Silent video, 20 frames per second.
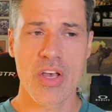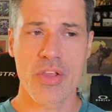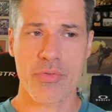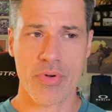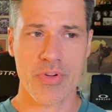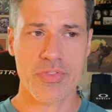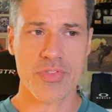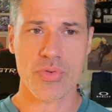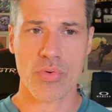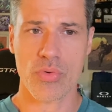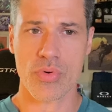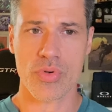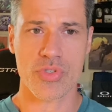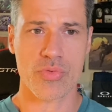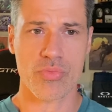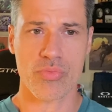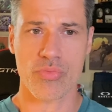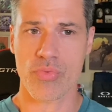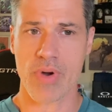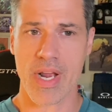thrift stores
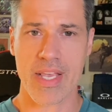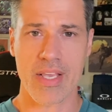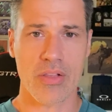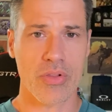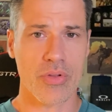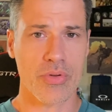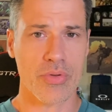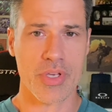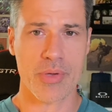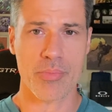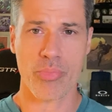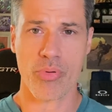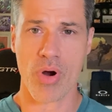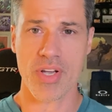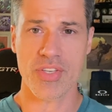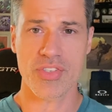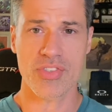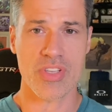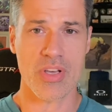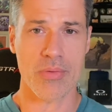regularly
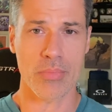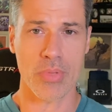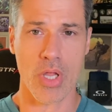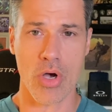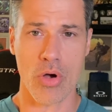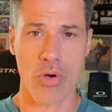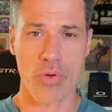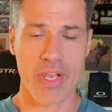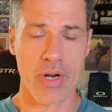price them low.